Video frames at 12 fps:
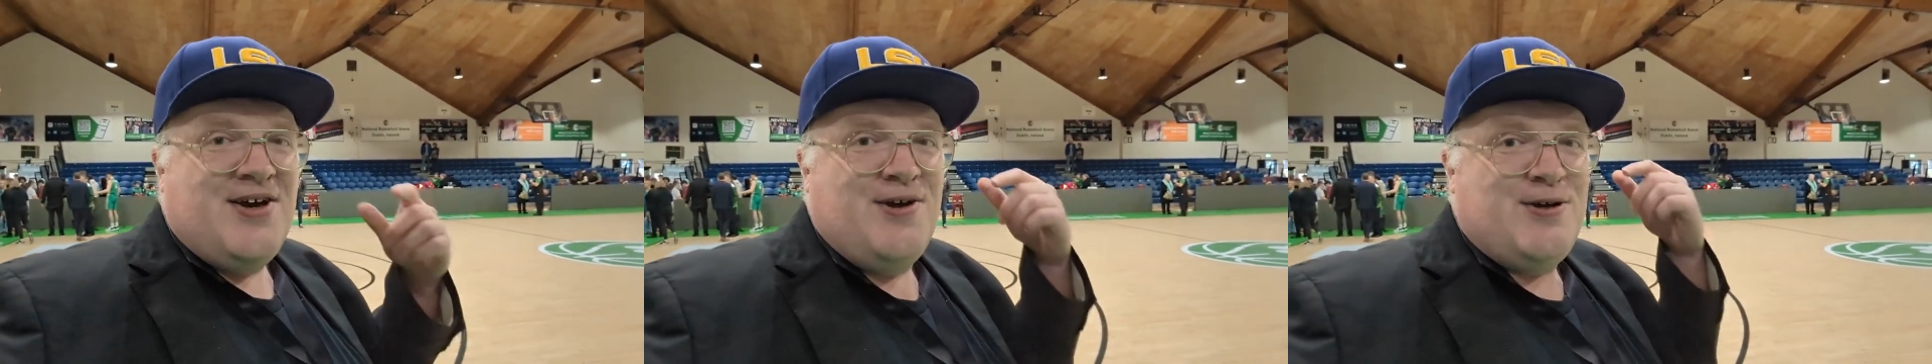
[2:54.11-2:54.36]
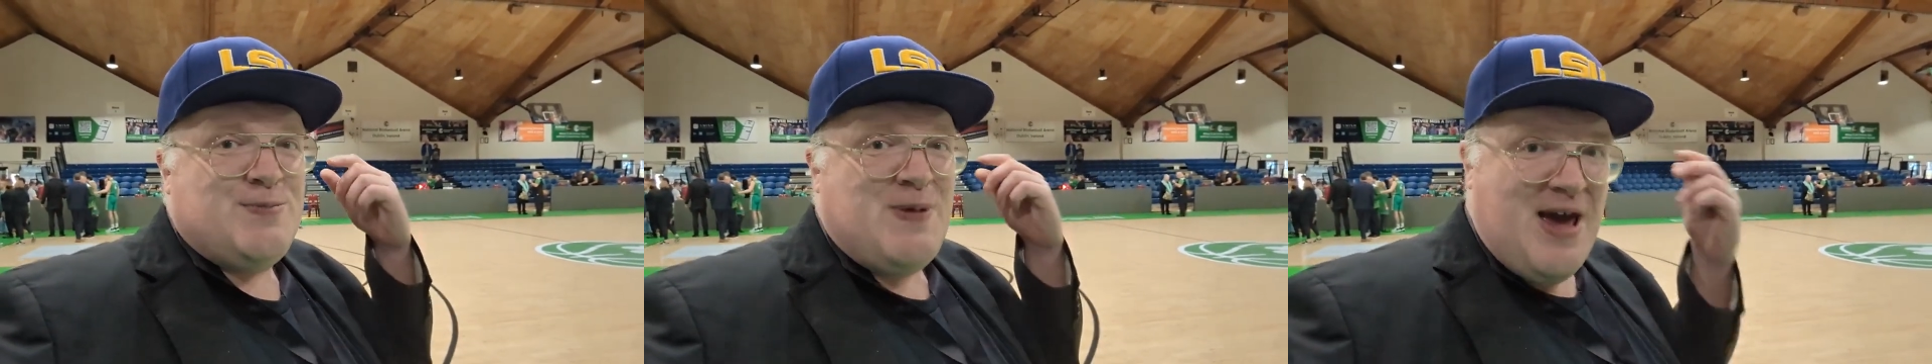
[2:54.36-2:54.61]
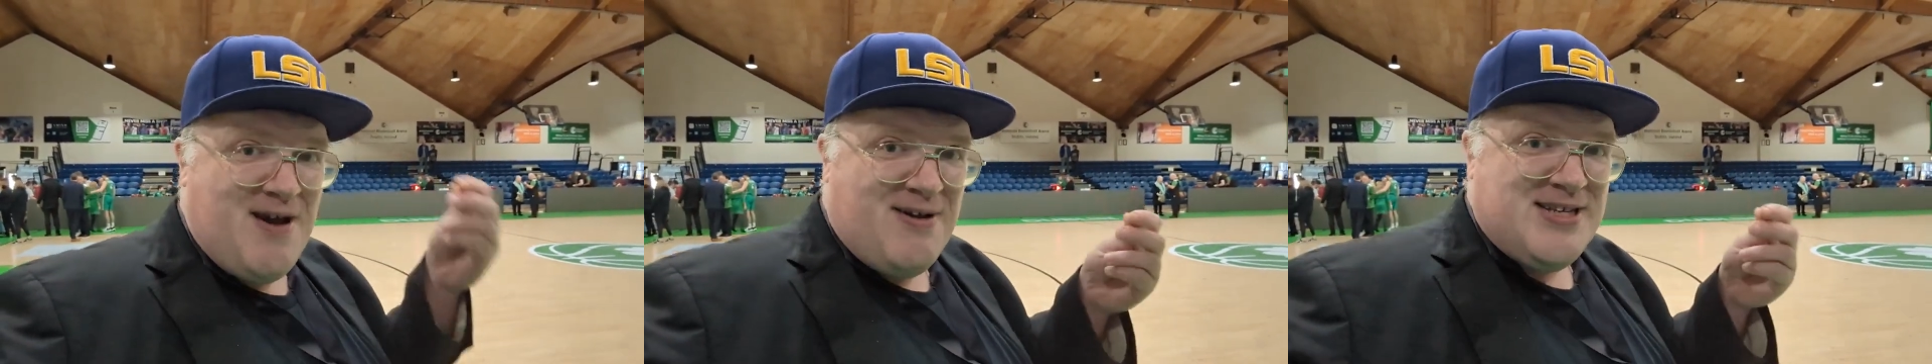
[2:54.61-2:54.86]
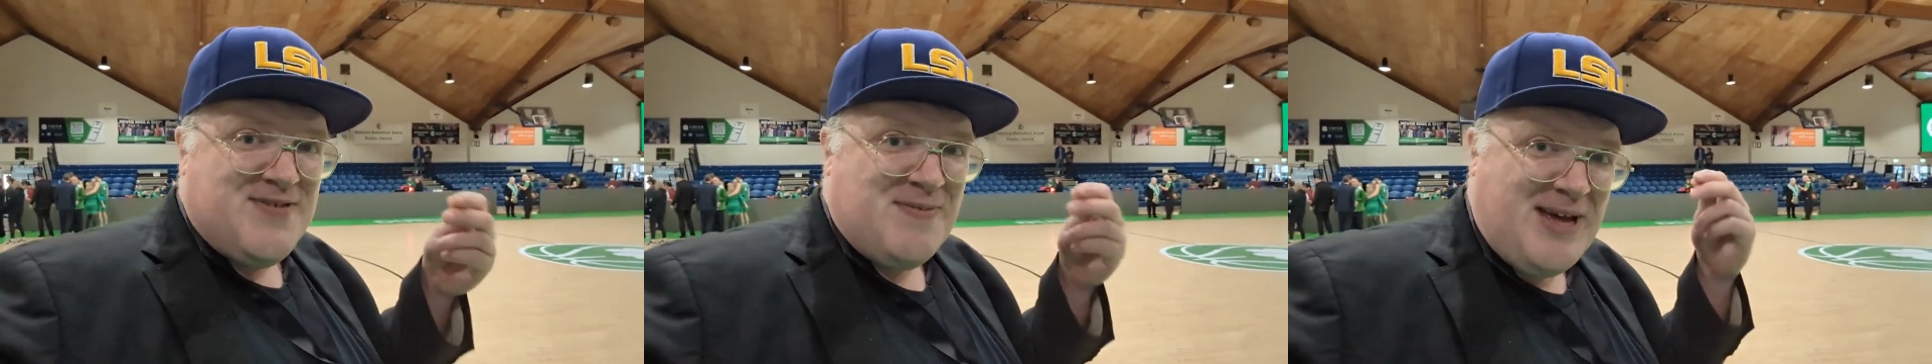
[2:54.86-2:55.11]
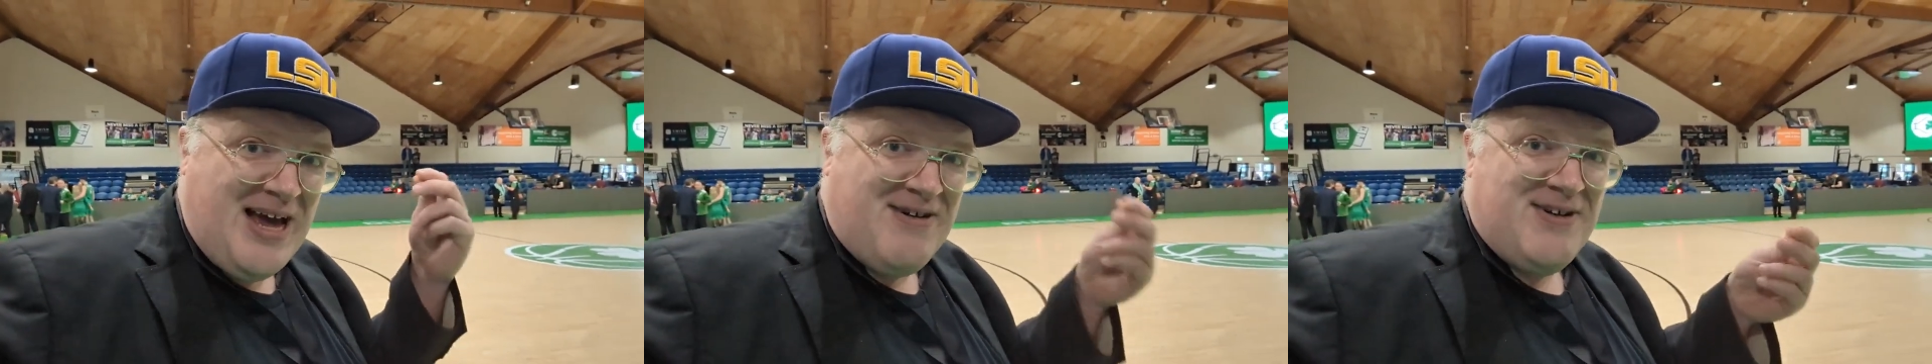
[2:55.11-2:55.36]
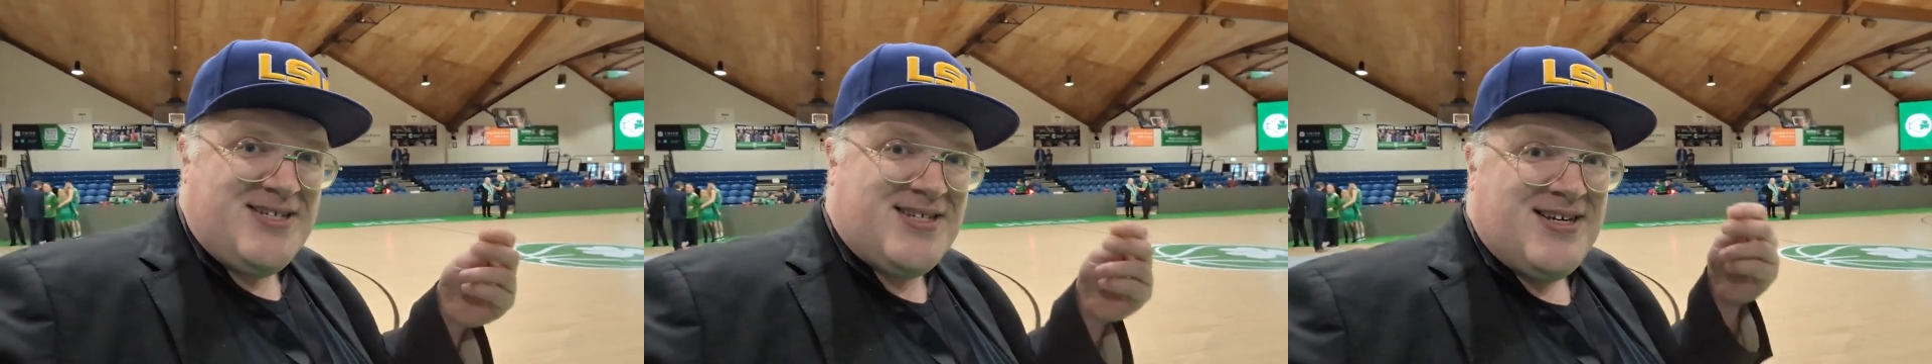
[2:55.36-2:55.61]
whose parents are from
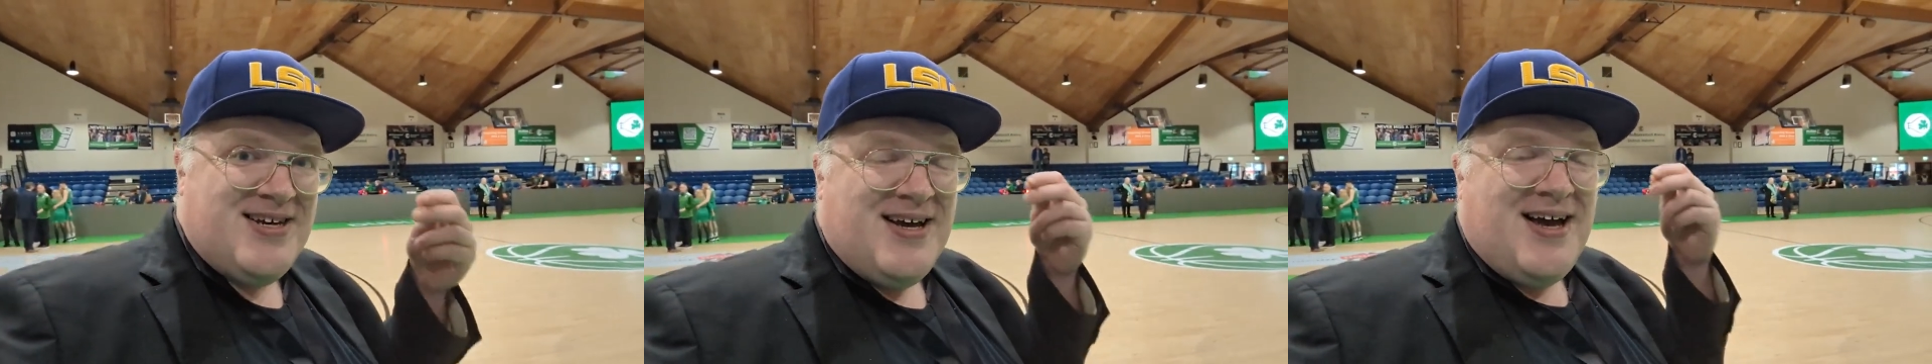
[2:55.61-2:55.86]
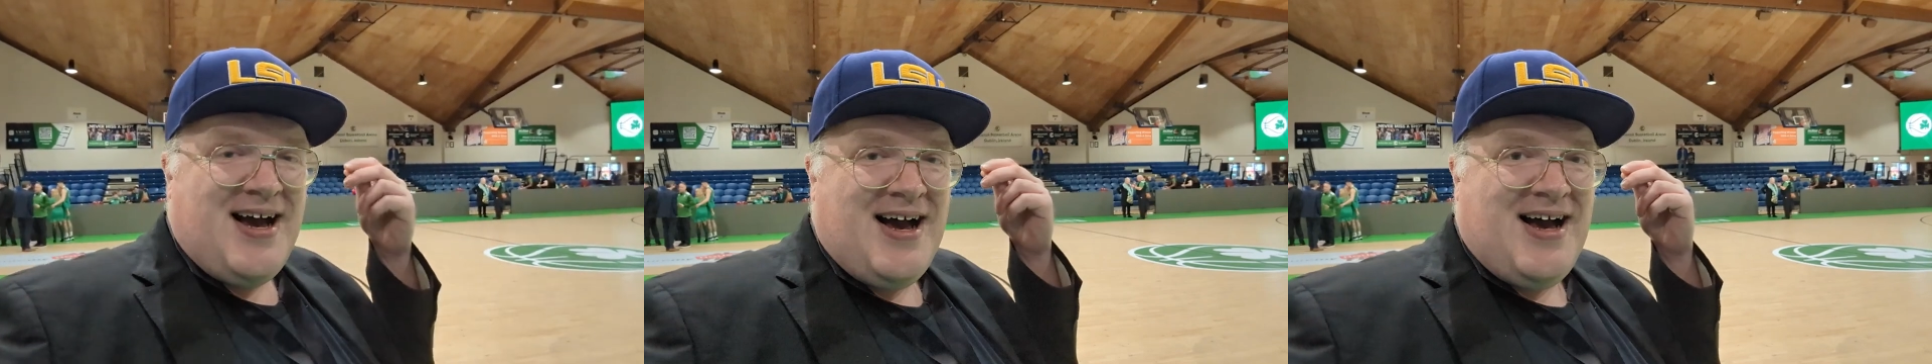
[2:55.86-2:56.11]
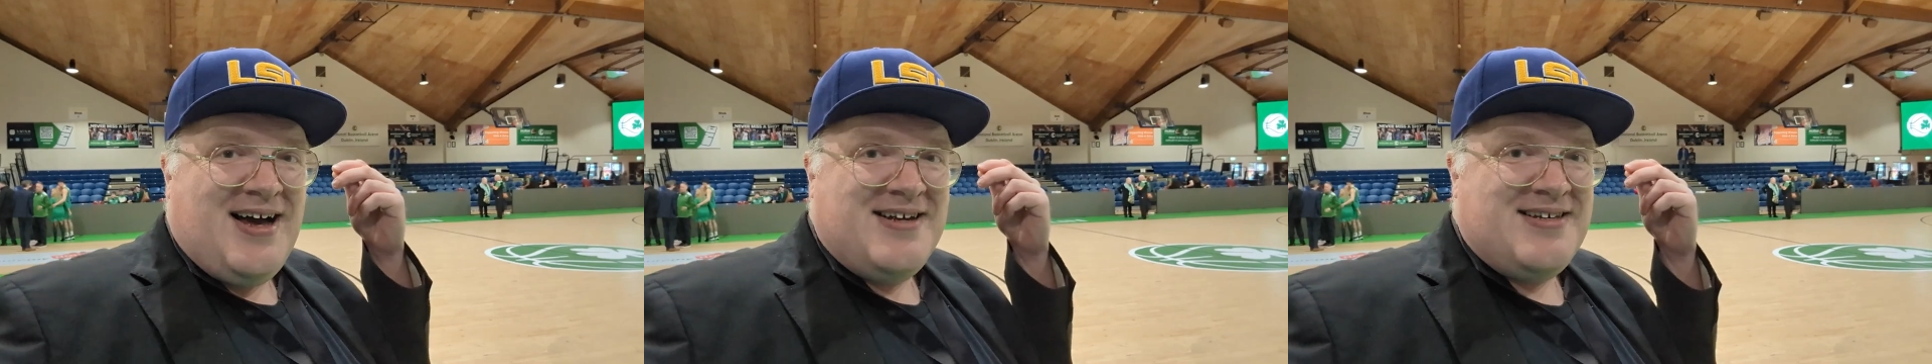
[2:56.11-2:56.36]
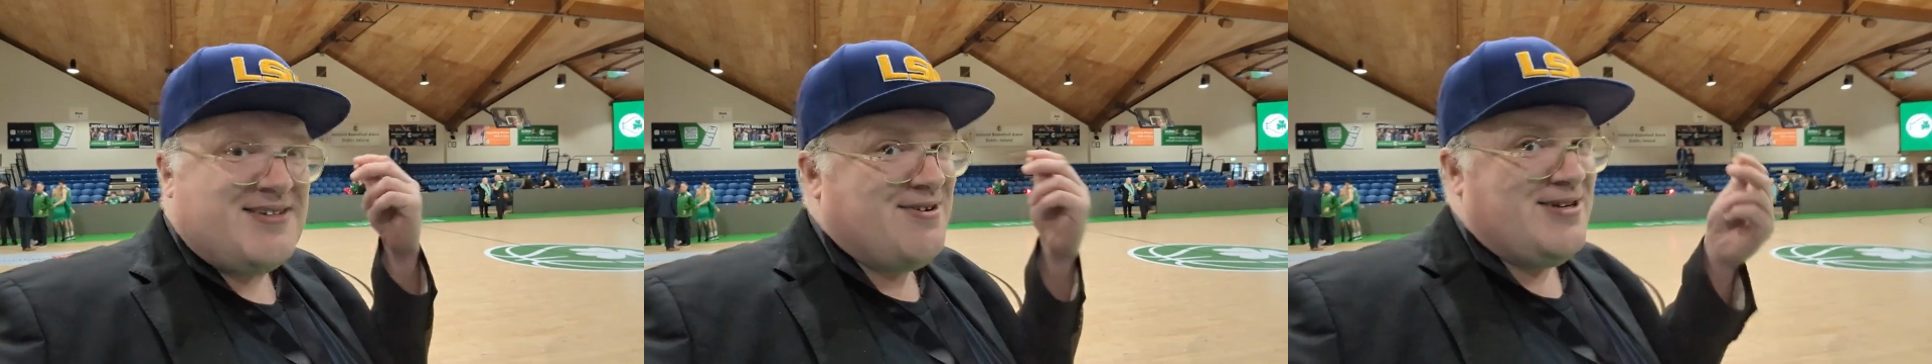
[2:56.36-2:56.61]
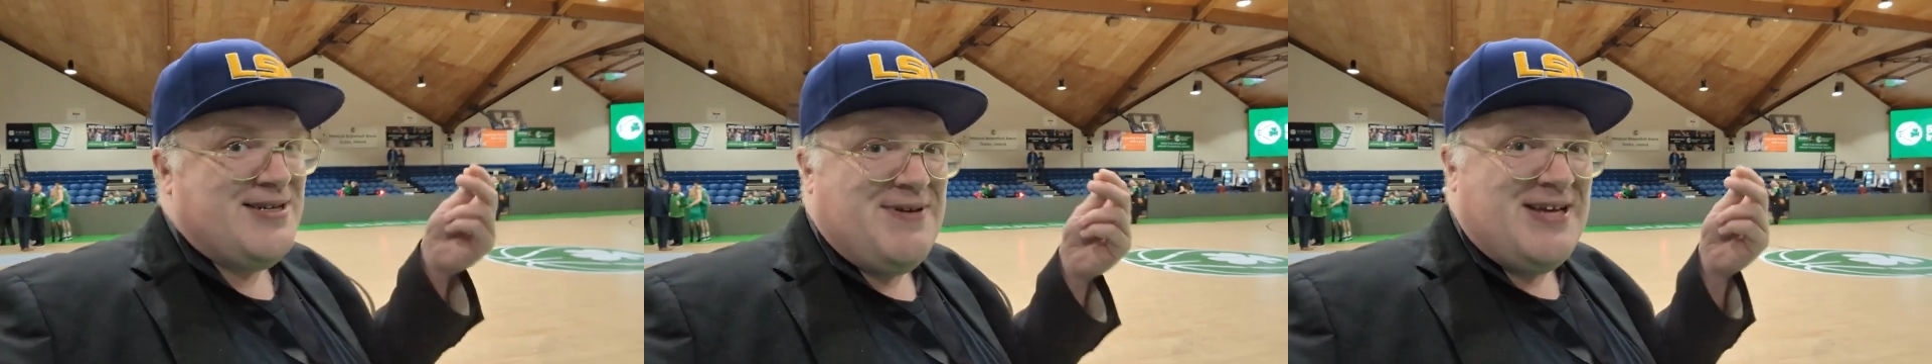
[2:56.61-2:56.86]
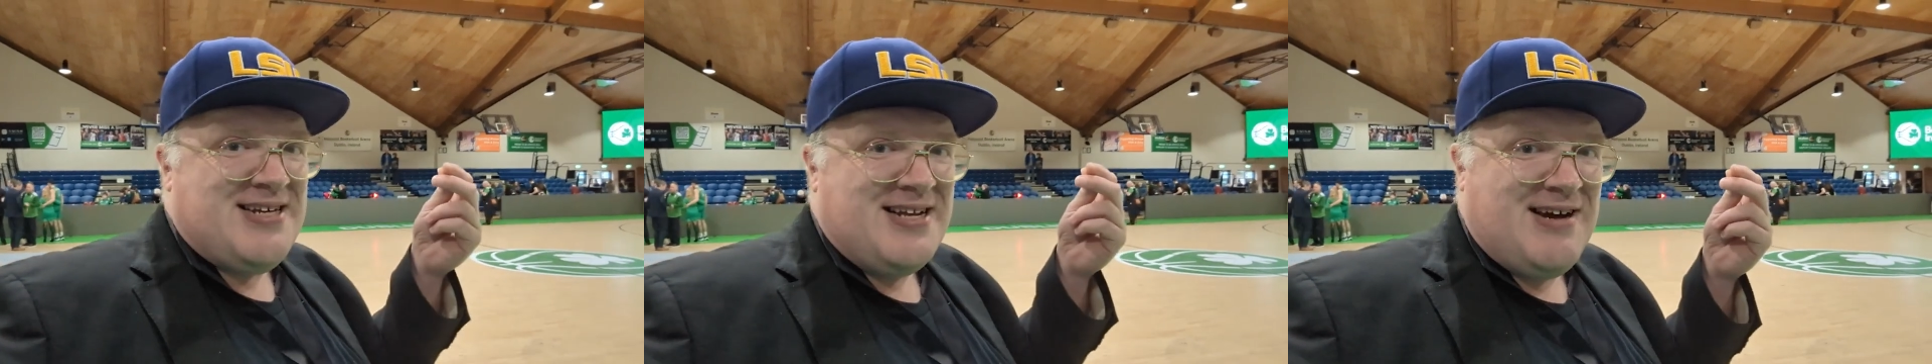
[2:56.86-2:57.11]
Kaunas, and is of course a
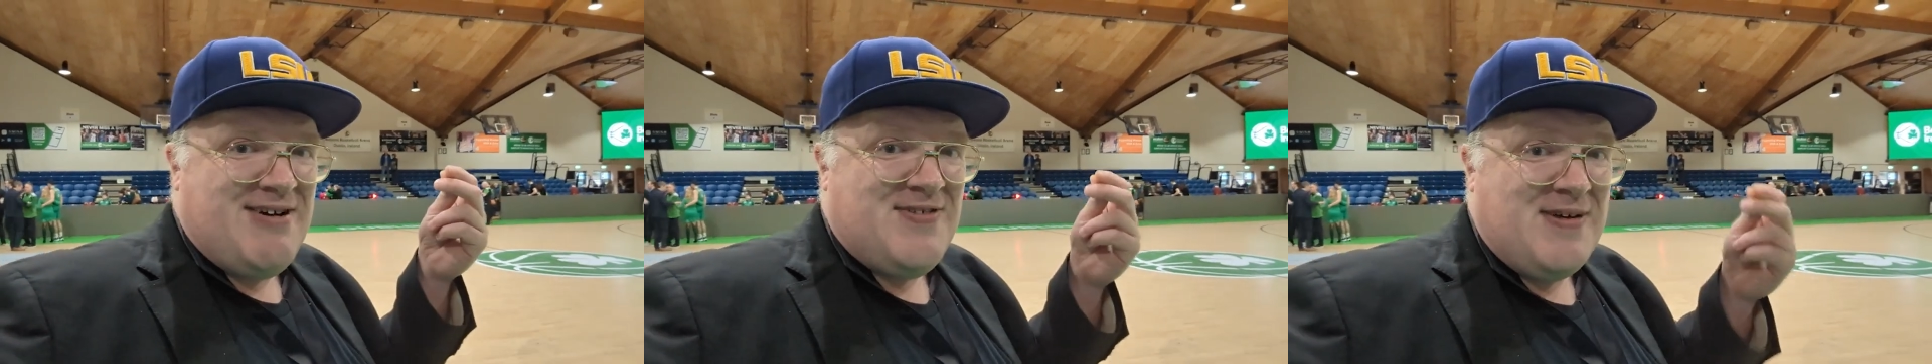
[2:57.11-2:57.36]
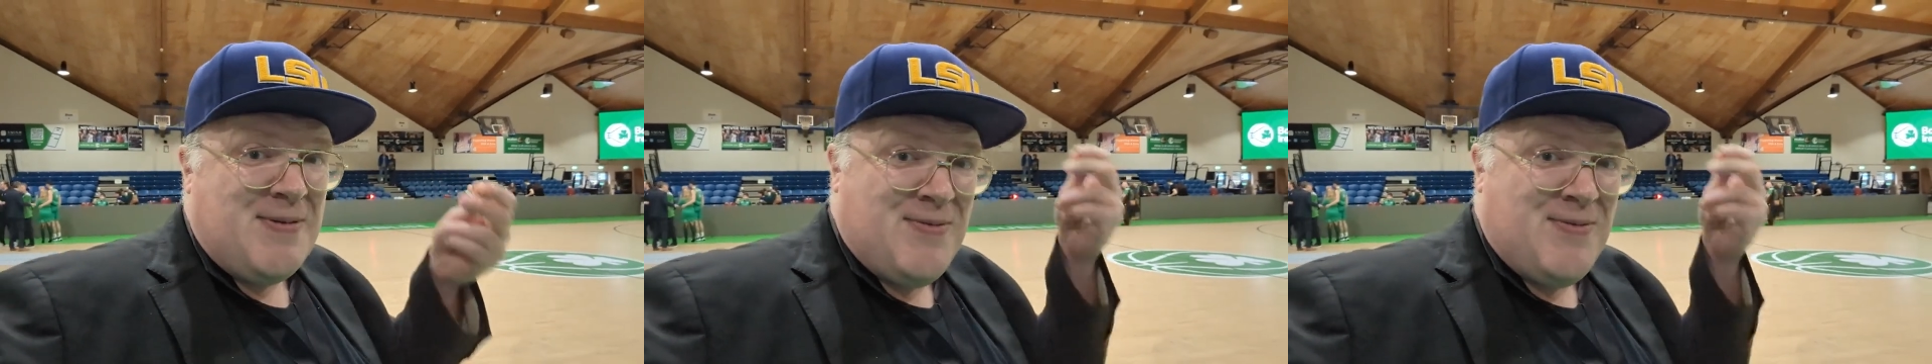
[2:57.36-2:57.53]
big Zalgiris fan,